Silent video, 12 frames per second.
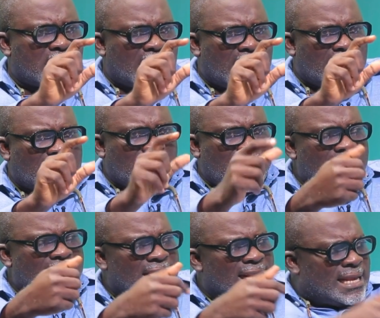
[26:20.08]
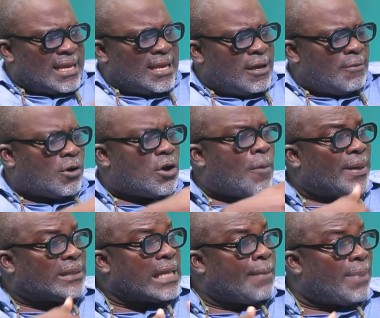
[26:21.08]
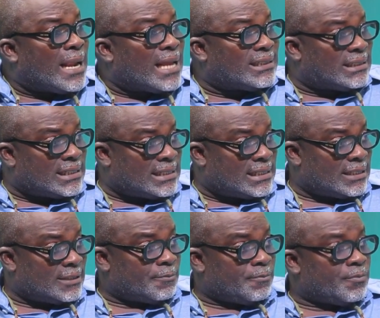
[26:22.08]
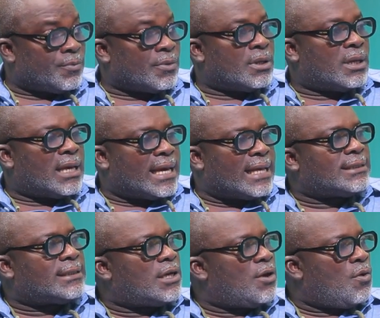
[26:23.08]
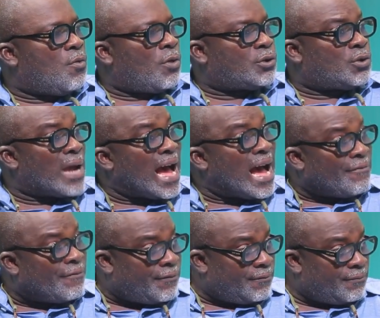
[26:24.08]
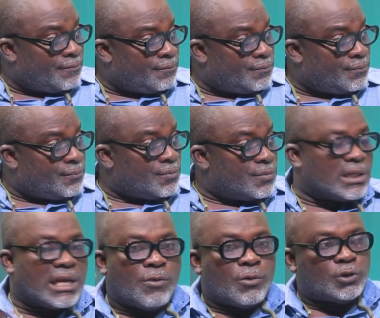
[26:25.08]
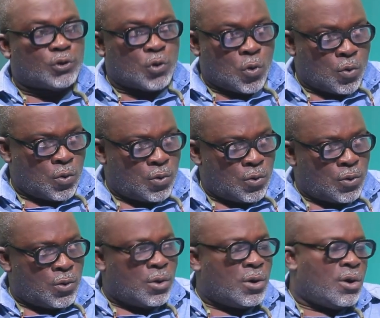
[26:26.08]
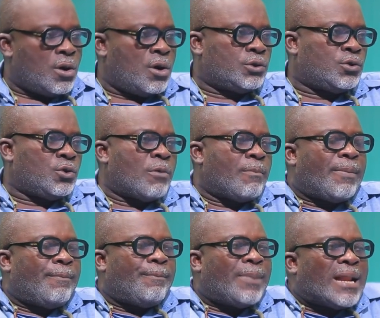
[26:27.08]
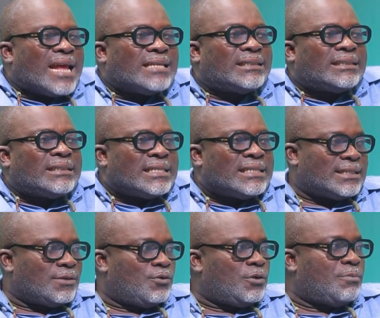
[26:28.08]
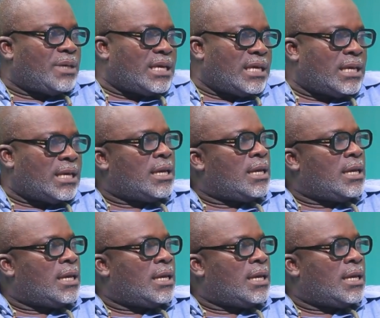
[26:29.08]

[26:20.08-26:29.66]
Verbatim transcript: an earning, because your personal balance sheet is what you have and what you owe. Mm. So your balance sheet would be